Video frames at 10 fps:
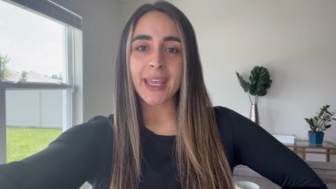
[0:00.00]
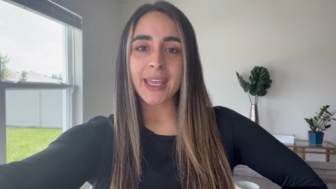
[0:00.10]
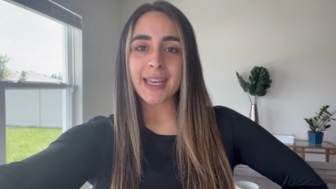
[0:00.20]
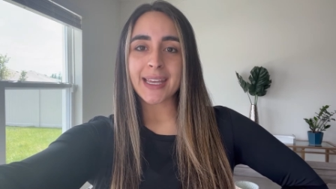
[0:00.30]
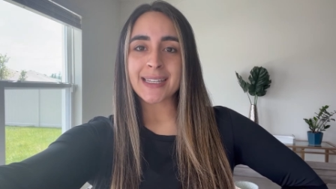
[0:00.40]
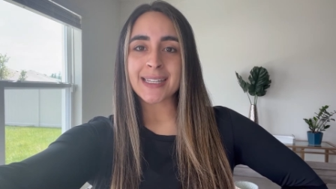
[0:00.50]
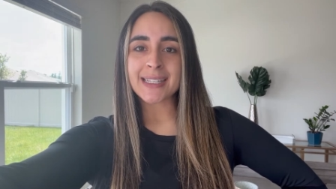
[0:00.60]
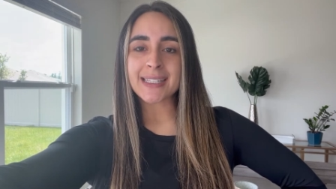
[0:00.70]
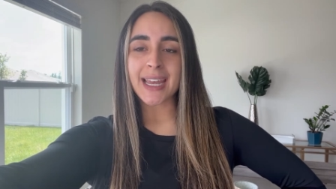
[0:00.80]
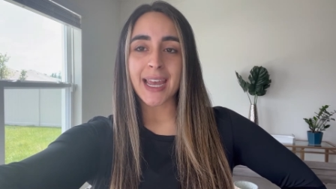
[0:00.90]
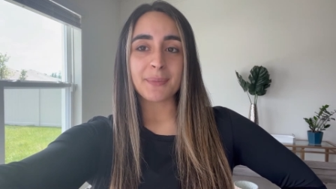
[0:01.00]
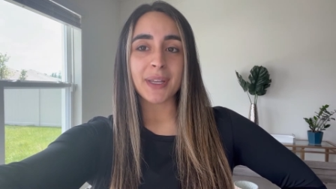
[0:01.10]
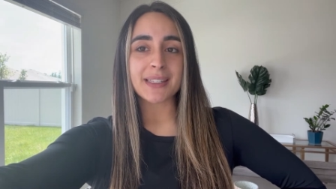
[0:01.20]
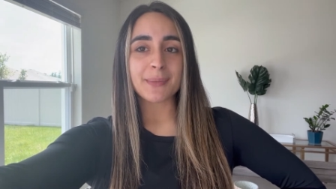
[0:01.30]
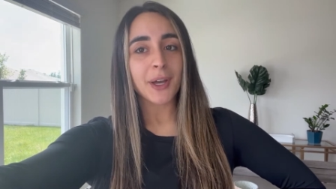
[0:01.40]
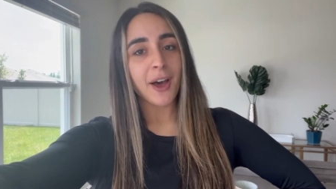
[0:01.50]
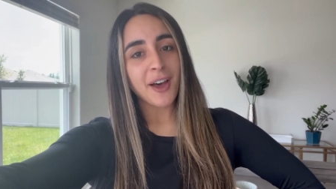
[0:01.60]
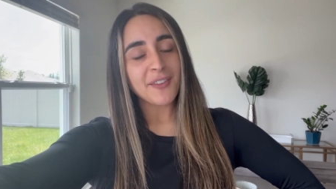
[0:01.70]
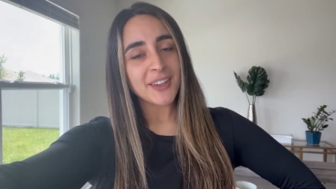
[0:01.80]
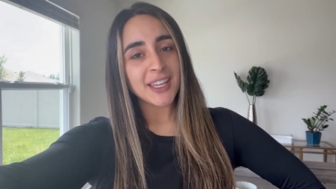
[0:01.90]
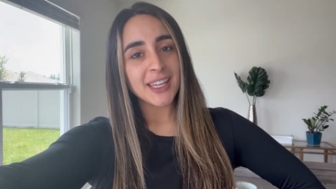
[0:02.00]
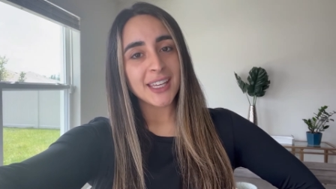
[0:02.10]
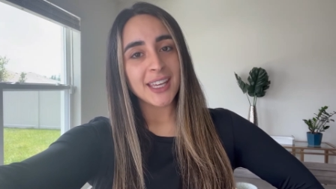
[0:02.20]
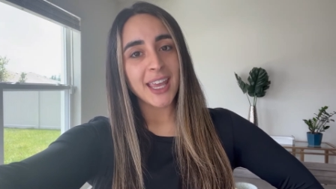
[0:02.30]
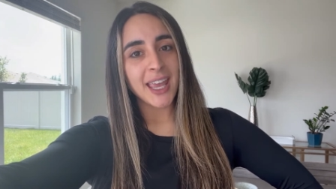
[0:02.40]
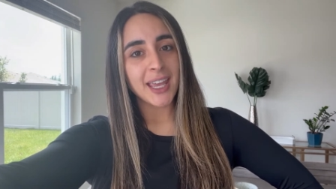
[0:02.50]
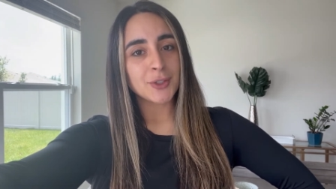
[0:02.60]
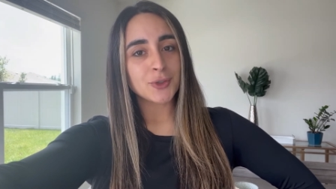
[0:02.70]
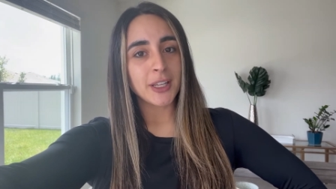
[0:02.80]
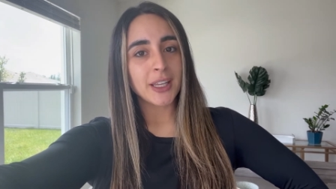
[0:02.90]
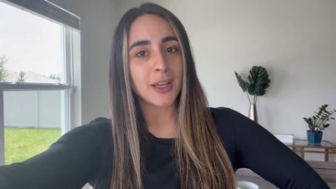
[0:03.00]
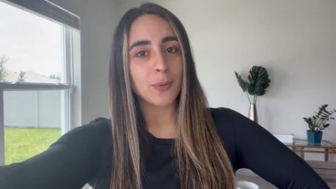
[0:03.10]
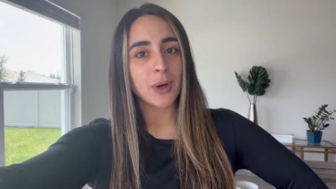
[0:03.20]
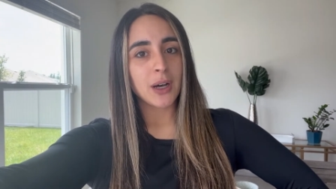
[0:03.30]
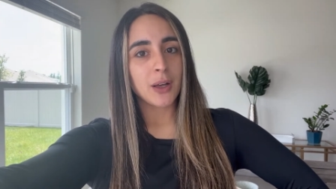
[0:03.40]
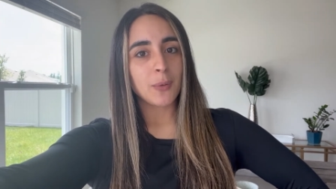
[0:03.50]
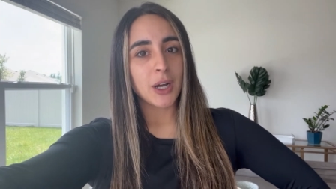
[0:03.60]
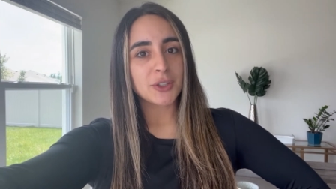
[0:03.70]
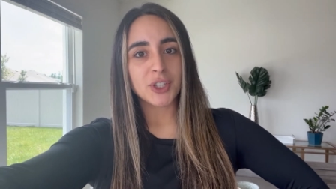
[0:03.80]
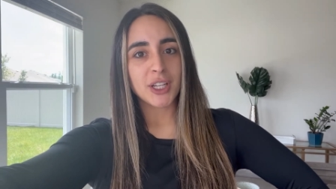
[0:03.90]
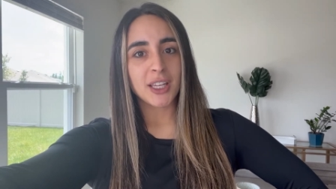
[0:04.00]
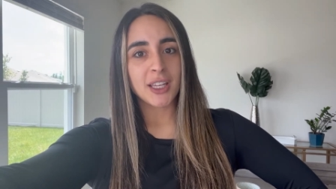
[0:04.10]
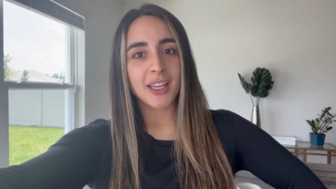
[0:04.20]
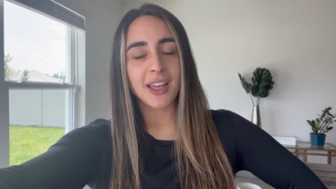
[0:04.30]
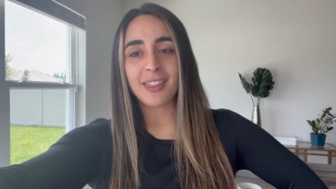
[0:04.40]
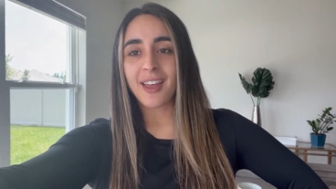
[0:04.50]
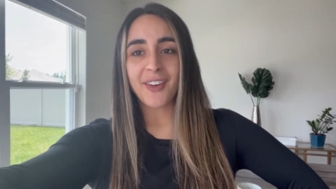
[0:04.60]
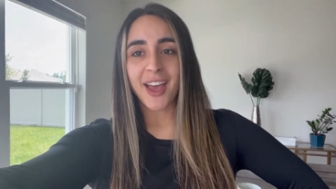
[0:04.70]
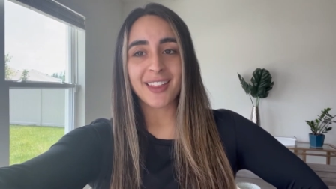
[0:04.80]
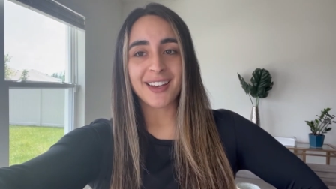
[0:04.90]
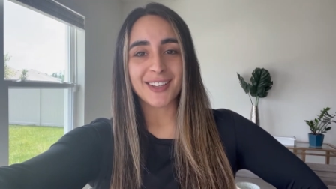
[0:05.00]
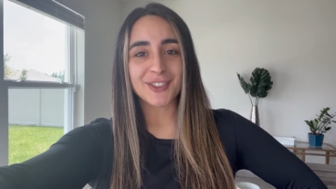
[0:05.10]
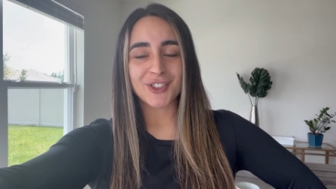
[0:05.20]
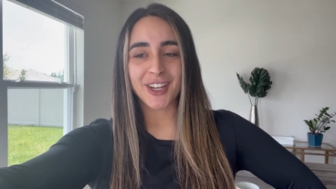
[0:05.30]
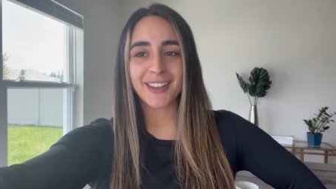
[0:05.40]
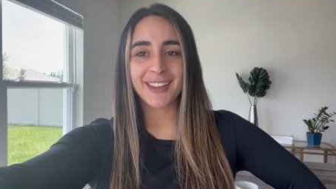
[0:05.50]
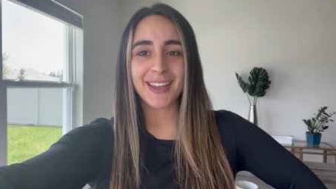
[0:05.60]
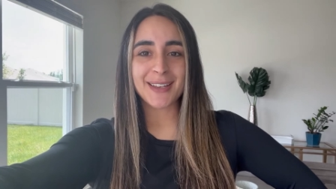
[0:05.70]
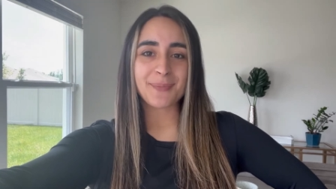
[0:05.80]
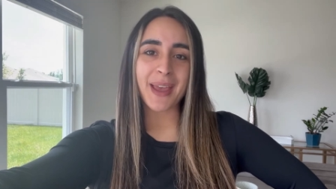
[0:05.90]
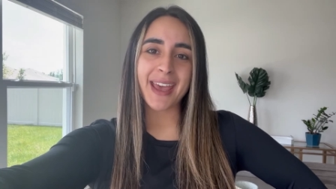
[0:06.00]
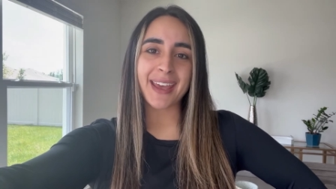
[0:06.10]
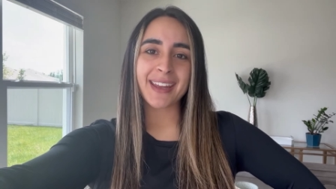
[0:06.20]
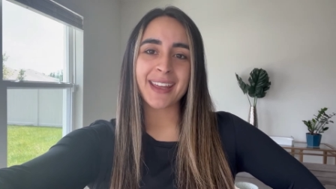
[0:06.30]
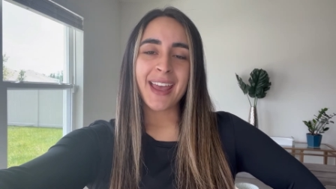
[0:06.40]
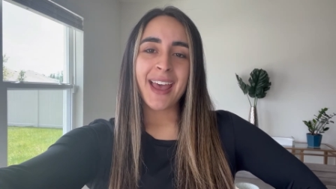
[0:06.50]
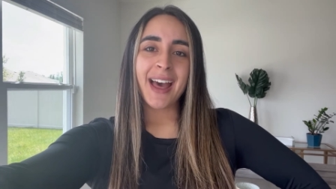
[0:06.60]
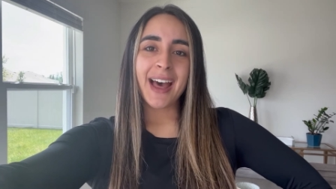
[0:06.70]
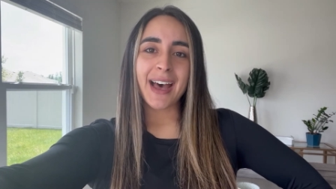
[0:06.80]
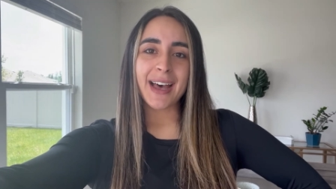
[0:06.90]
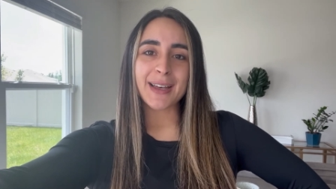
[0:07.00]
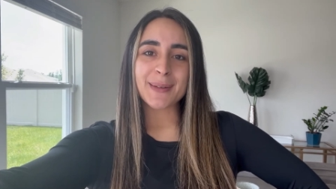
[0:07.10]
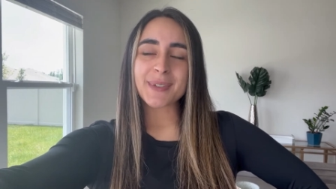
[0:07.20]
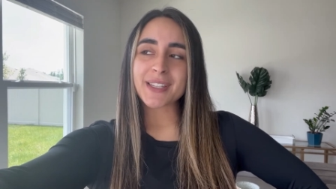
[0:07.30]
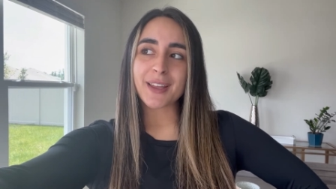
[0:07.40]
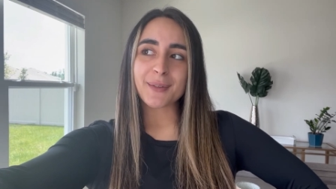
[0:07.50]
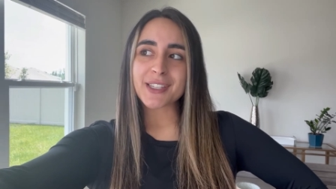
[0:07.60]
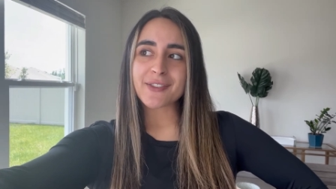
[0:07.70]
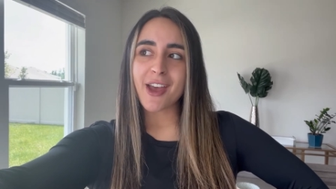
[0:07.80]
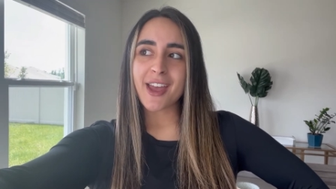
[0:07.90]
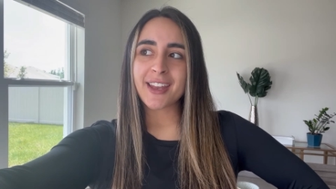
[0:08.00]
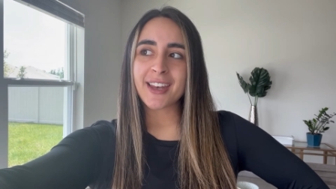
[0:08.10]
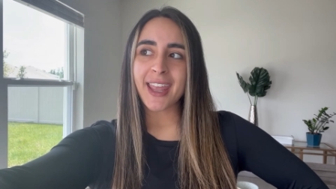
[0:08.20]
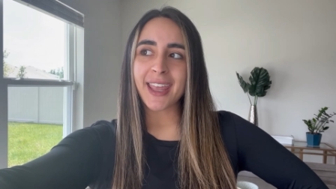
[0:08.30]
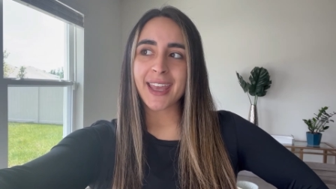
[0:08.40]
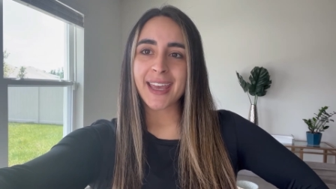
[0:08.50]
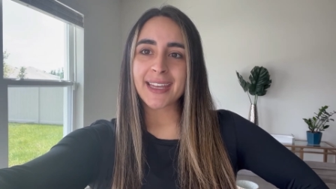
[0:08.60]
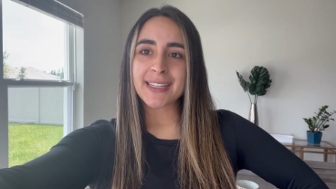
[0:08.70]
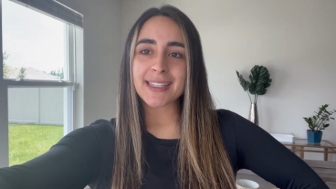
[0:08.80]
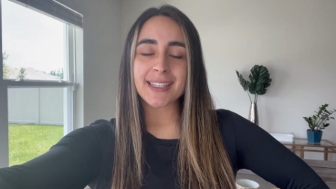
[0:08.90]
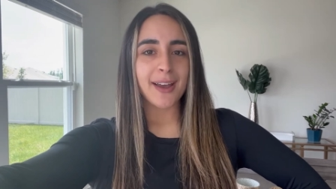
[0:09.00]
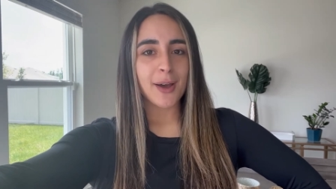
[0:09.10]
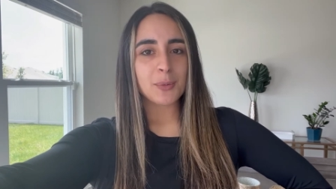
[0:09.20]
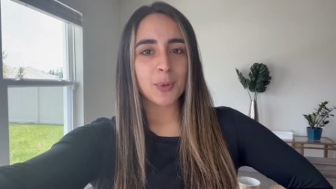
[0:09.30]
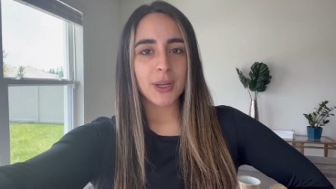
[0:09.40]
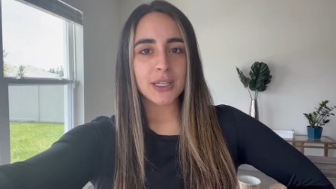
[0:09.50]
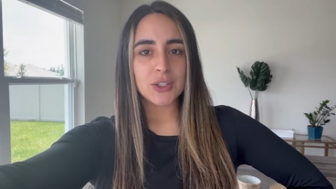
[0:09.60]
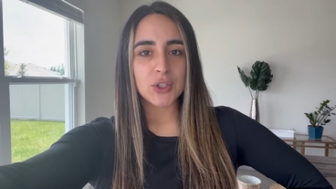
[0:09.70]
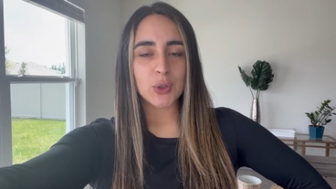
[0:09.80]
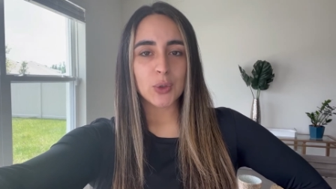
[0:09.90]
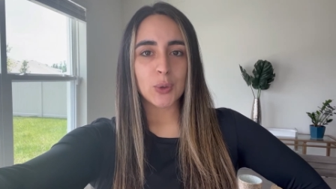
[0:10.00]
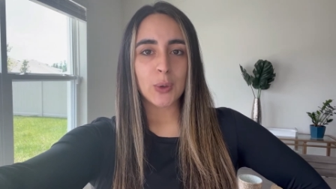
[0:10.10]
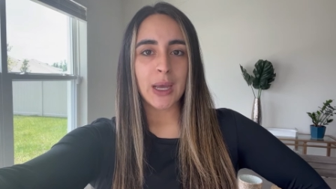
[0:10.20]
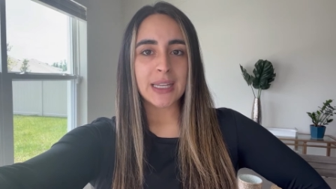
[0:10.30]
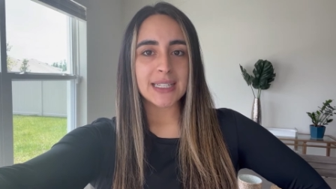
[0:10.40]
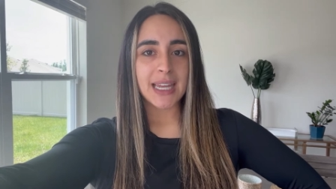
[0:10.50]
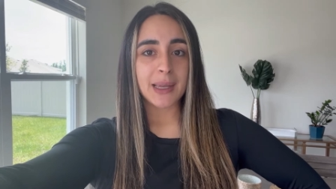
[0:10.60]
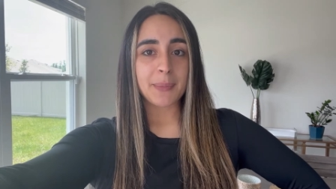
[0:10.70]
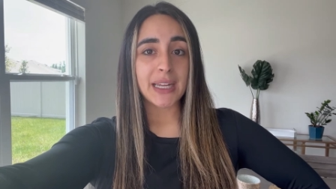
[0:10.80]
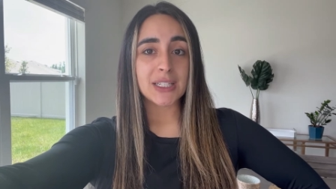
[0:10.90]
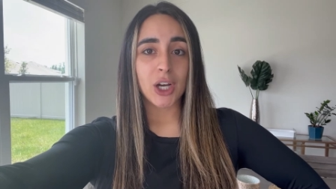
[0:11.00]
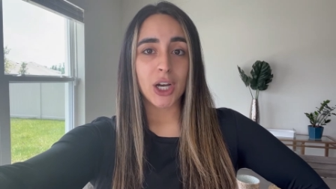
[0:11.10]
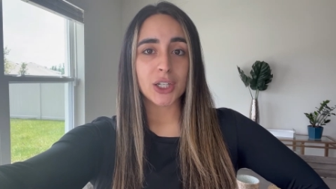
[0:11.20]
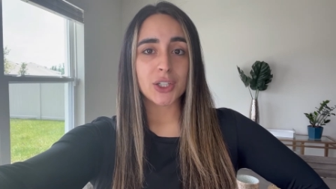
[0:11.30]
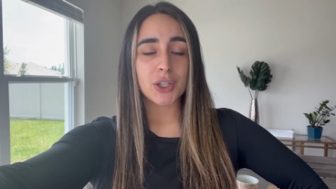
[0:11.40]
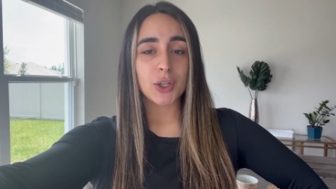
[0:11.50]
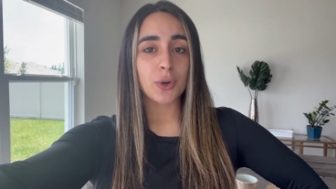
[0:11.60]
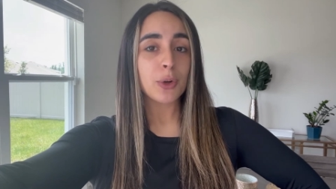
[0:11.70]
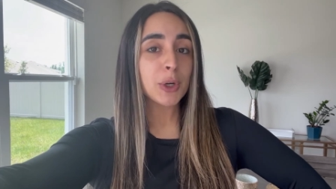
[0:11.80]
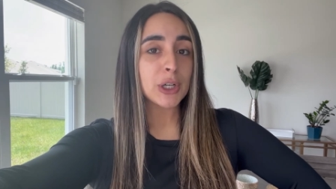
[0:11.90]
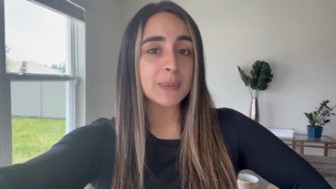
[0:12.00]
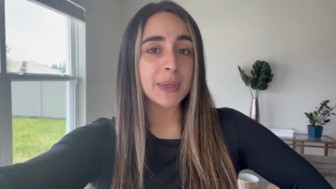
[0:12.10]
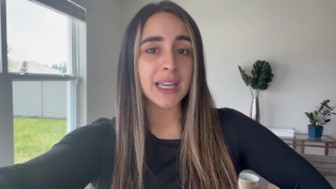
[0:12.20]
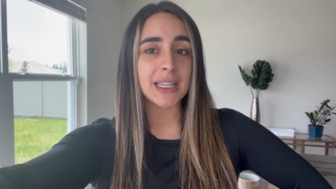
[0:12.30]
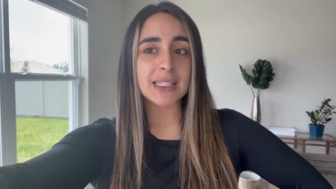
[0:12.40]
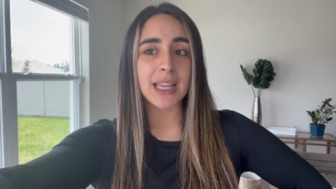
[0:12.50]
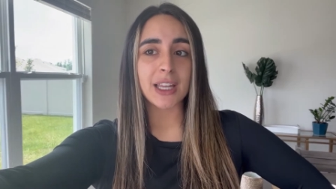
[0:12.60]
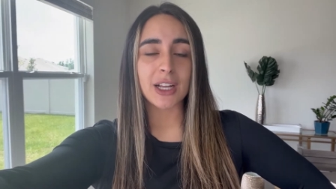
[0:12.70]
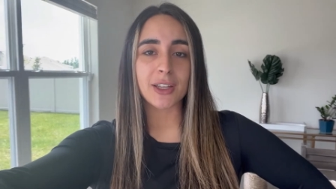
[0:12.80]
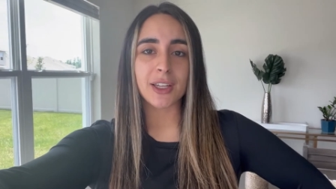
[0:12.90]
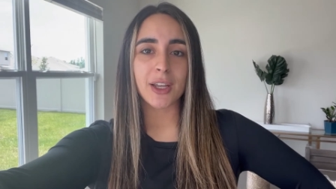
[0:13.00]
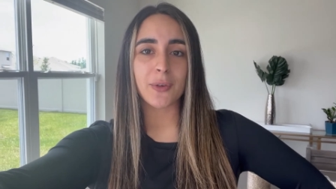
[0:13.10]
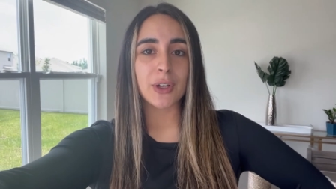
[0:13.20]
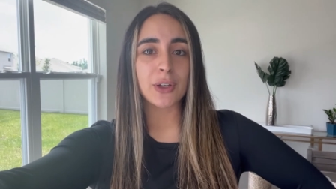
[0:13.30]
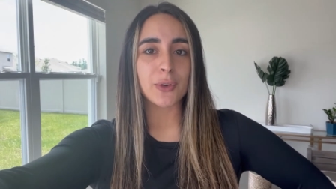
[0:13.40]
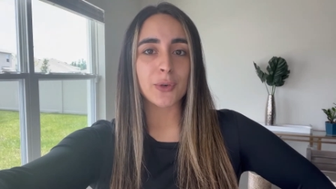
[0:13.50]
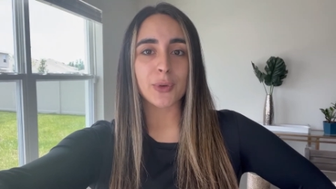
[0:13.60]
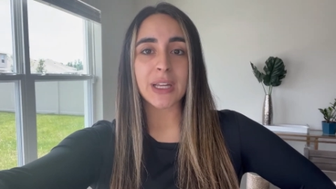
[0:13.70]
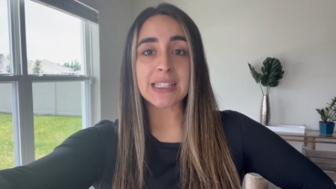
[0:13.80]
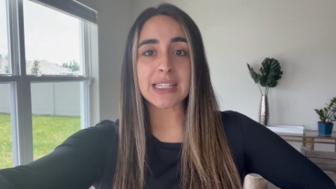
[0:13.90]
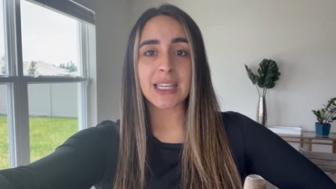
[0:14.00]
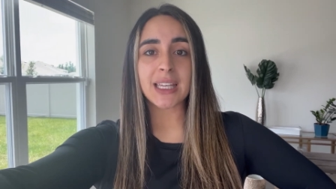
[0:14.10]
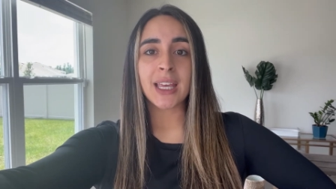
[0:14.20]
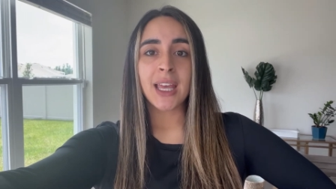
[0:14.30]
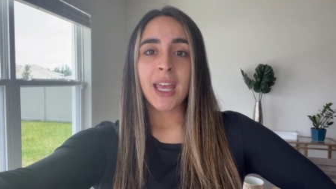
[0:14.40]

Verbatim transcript: and I made some coffee and drank it while watching Love Island Australia in bed. Um, so that was fun and now I'm going to take my dogs to the groomers because they're looking real crazy